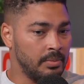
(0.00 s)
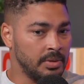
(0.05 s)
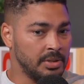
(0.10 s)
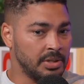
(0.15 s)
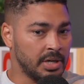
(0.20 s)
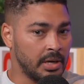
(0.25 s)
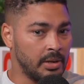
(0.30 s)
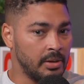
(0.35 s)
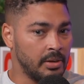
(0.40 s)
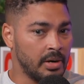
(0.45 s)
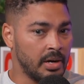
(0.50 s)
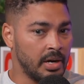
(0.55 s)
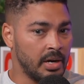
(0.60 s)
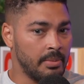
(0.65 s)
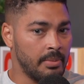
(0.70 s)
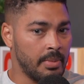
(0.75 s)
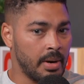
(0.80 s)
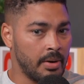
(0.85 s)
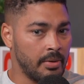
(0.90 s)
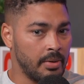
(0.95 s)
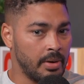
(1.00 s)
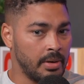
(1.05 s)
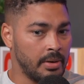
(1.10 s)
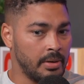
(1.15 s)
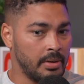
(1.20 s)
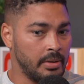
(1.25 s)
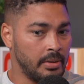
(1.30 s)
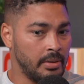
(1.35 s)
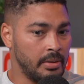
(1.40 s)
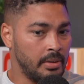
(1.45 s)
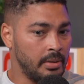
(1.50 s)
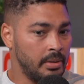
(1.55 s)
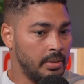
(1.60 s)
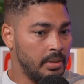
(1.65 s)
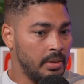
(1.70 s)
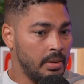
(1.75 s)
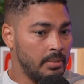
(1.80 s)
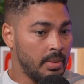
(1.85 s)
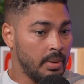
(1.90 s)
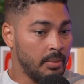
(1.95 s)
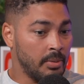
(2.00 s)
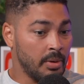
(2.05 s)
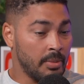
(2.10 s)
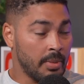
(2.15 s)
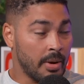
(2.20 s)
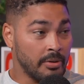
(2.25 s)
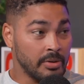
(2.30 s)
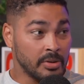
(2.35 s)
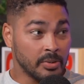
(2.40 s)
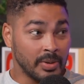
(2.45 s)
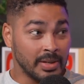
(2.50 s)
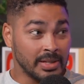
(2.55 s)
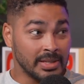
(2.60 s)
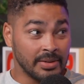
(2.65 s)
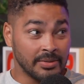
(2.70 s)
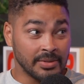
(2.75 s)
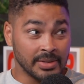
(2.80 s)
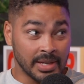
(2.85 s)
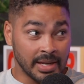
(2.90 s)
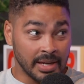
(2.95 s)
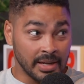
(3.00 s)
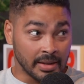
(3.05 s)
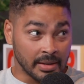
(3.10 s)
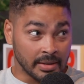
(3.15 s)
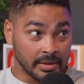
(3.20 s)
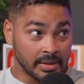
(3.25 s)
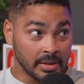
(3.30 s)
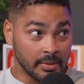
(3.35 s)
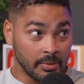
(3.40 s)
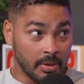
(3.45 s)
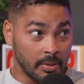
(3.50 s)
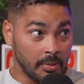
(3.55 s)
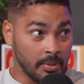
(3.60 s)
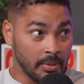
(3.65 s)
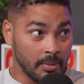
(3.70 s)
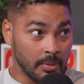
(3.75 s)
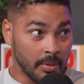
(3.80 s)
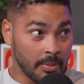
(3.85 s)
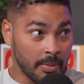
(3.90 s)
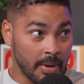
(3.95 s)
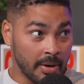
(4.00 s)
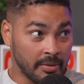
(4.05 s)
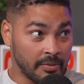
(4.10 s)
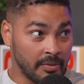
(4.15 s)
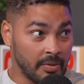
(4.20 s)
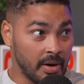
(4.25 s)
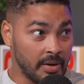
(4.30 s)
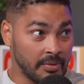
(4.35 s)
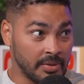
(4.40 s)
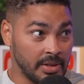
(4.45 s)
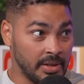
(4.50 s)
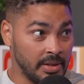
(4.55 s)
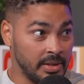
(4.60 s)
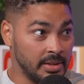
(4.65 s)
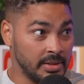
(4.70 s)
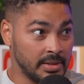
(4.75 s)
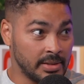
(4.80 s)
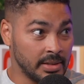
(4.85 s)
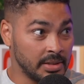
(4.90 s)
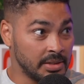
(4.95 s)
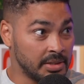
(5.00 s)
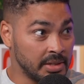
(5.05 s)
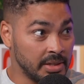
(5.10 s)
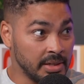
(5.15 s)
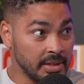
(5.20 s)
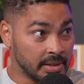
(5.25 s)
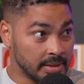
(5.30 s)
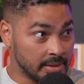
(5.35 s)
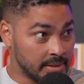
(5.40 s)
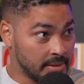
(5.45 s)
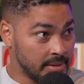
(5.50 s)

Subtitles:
Jael and I are married, and we got married in 2017. So we're married 5 years, 6 years.